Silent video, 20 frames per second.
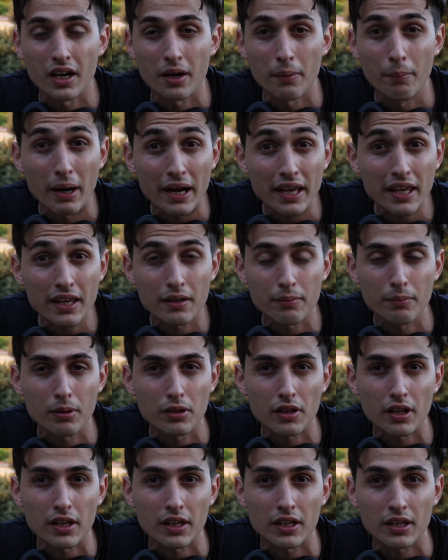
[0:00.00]
bike,
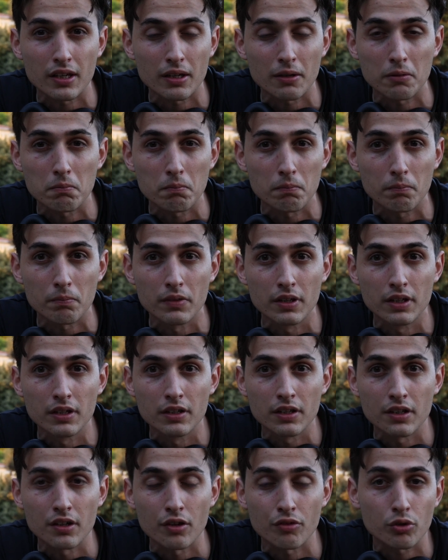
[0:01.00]
but like
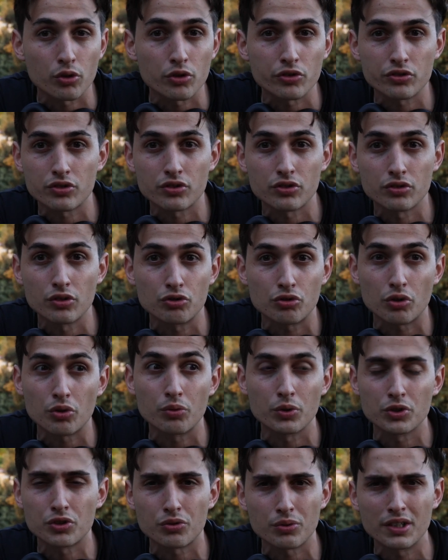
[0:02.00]
of course the drone
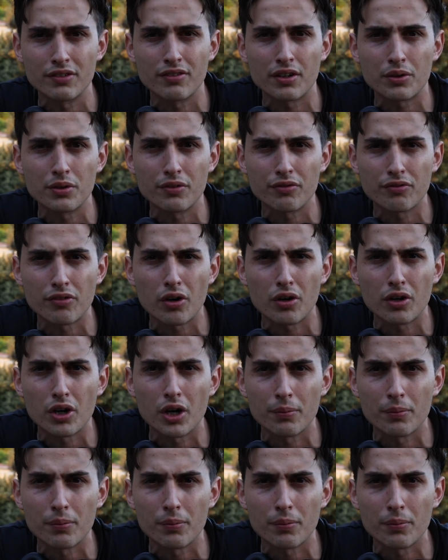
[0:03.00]
was already very far